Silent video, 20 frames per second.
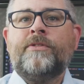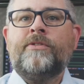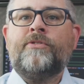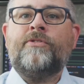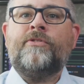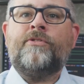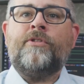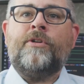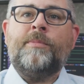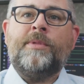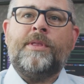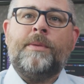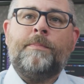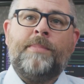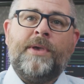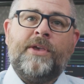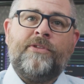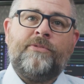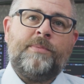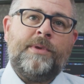to determine the
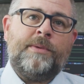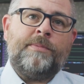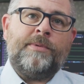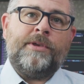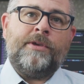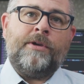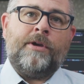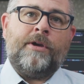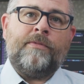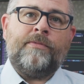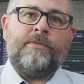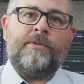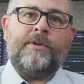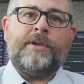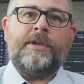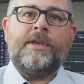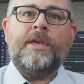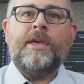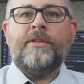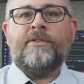best PPE
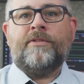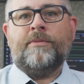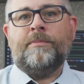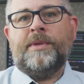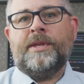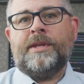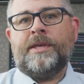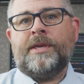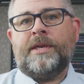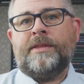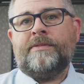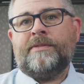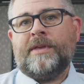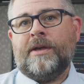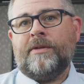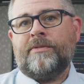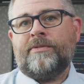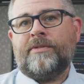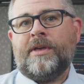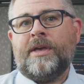offering to mitigate
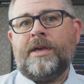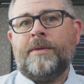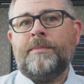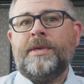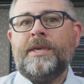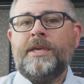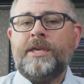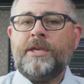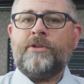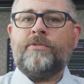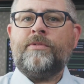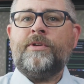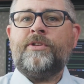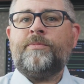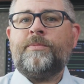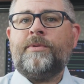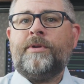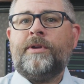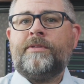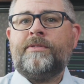downtime,
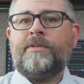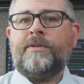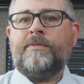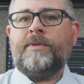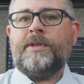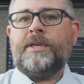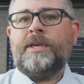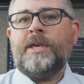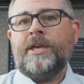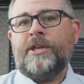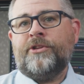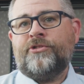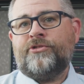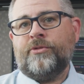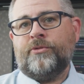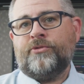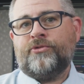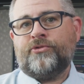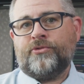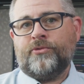increase productivity, and
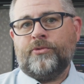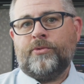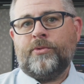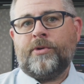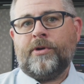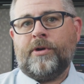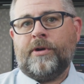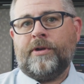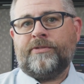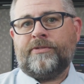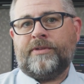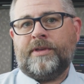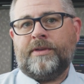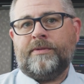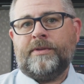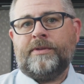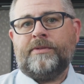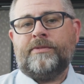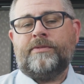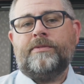show true cost
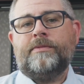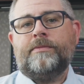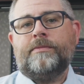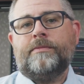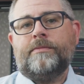savings.